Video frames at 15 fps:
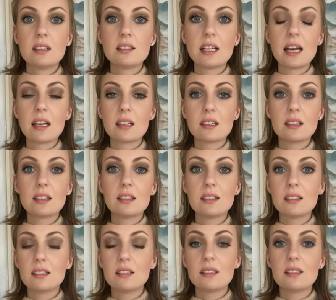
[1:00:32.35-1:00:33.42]
Like
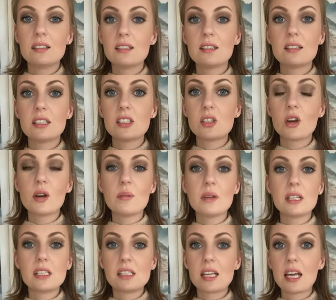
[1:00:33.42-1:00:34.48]
this
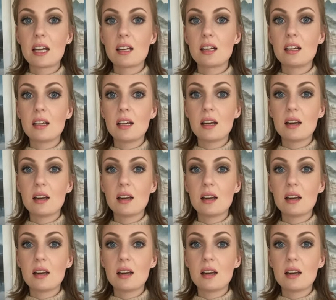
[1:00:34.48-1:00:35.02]
hermit is like